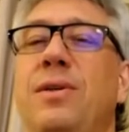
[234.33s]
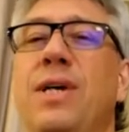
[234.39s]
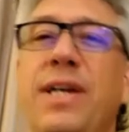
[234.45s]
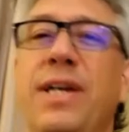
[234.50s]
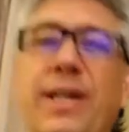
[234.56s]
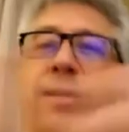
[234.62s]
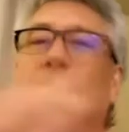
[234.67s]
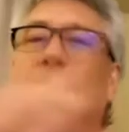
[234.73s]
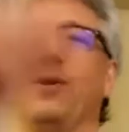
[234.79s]

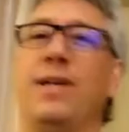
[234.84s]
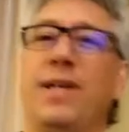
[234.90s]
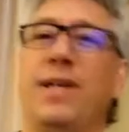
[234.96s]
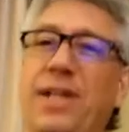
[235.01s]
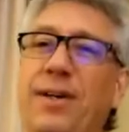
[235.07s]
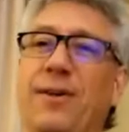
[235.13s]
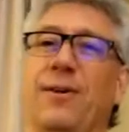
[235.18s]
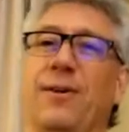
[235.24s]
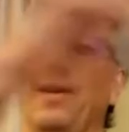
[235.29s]
Here
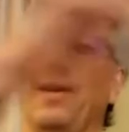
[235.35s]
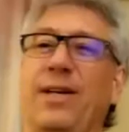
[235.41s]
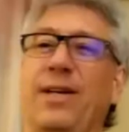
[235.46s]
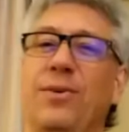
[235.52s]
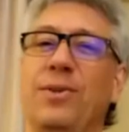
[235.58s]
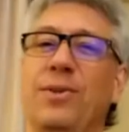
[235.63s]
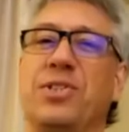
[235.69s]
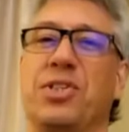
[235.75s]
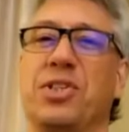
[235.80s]

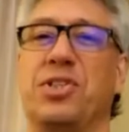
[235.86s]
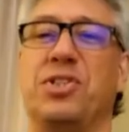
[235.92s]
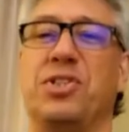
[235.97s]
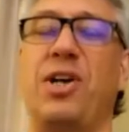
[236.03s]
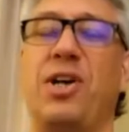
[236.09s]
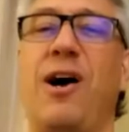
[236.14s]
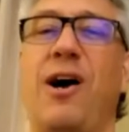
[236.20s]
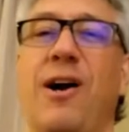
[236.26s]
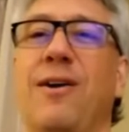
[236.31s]
is the
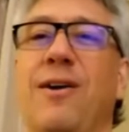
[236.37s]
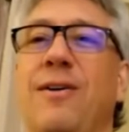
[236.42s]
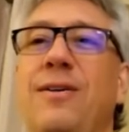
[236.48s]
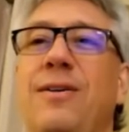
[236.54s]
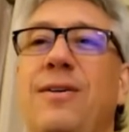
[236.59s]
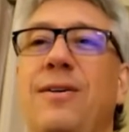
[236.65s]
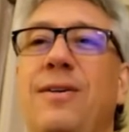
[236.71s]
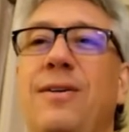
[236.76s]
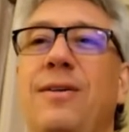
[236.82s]
star.
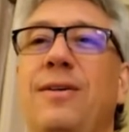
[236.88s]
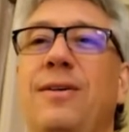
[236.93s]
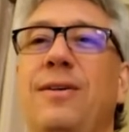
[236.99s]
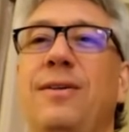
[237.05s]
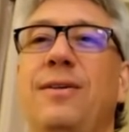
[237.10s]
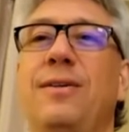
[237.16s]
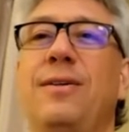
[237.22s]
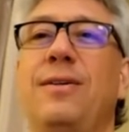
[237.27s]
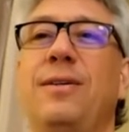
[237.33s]

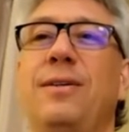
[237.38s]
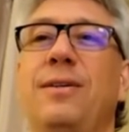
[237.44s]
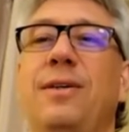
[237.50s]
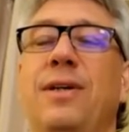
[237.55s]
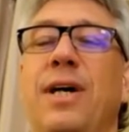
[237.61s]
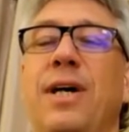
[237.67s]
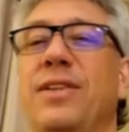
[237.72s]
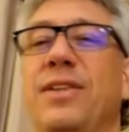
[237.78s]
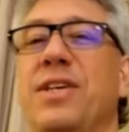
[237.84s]

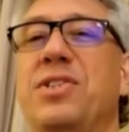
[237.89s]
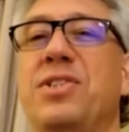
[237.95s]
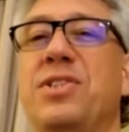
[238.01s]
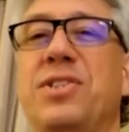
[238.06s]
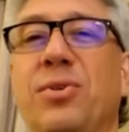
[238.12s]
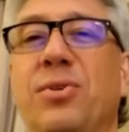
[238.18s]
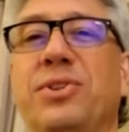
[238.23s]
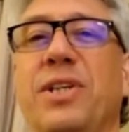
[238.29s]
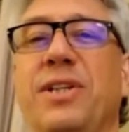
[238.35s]
And they
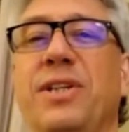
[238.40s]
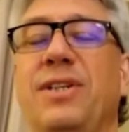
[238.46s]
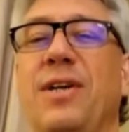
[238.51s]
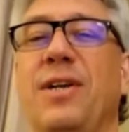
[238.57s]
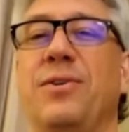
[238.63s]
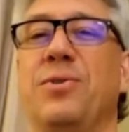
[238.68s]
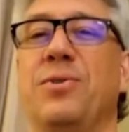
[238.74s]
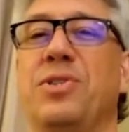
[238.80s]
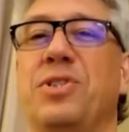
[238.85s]
still didn't
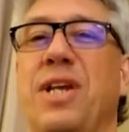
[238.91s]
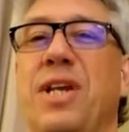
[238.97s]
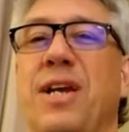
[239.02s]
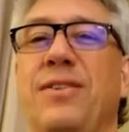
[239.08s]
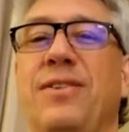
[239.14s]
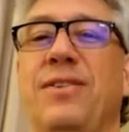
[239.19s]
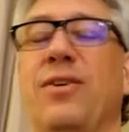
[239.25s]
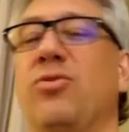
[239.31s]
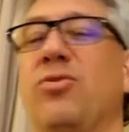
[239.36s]

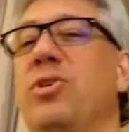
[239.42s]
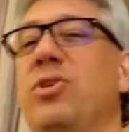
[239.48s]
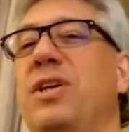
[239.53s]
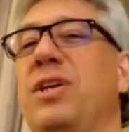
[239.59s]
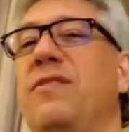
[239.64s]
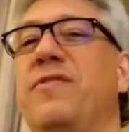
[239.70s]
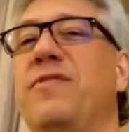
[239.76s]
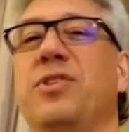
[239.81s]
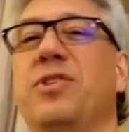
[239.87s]
understand. They're
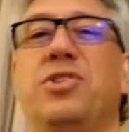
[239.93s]
looking for the